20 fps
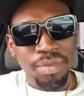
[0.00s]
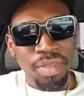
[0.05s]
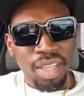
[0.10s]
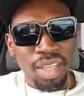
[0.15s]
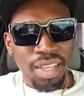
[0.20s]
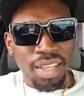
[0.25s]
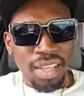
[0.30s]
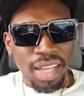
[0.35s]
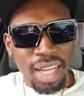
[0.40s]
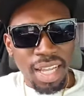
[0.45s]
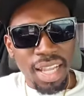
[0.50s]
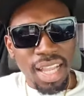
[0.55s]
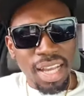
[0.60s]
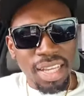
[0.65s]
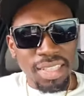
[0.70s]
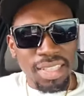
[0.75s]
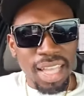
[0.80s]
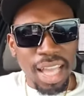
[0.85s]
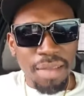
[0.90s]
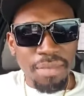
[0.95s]
A long
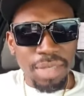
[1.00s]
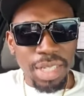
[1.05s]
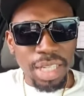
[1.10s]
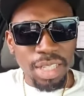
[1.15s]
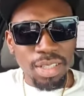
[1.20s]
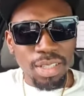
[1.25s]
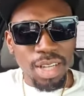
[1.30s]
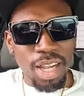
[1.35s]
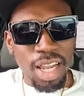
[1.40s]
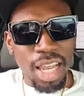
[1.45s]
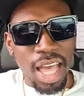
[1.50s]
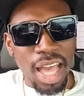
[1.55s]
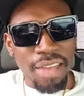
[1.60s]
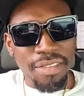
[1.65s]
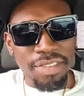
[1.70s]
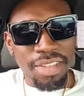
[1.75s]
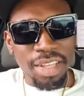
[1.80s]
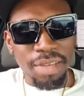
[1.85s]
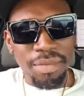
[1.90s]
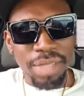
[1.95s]
time I don't do no live in
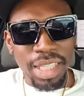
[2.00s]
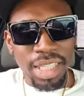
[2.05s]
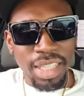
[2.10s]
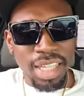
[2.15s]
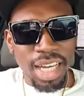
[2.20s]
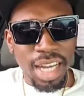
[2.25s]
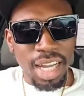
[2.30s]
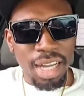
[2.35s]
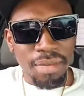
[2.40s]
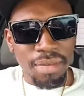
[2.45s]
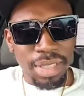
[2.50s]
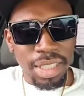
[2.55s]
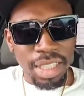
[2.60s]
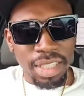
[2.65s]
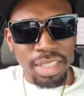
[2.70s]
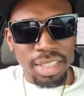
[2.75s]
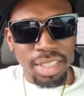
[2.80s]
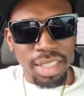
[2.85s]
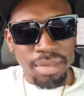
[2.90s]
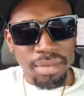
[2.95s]
my car. I just
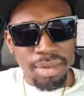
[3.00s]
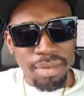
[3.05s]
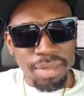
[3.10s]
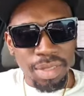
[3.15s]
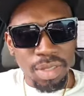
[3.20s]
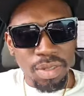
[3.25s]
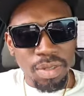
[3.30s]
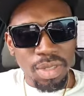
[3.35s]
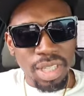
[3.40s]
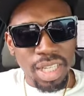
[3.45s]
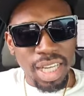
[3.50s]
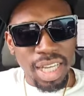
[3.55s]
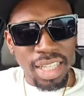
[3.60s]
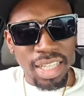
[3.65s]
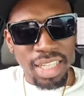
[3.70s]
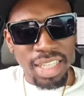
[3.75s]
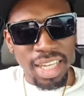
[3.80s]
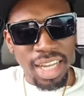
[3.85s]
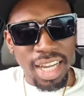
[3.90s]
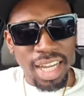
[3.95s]
say me go in a
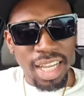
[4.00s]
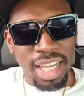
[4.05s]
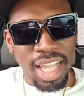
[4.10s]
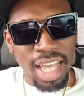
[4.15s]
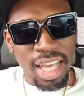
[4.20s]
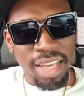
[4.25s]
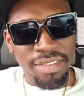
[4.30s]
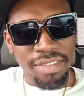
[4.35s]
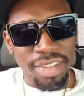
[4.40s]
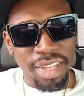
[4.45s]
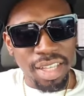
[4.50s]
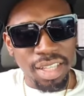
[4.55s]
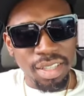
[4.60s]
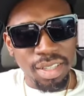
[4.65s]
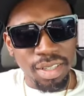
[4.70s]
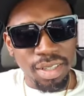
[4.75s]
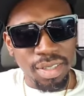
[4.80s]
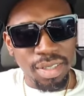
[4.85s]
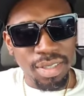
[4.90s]
car live here now.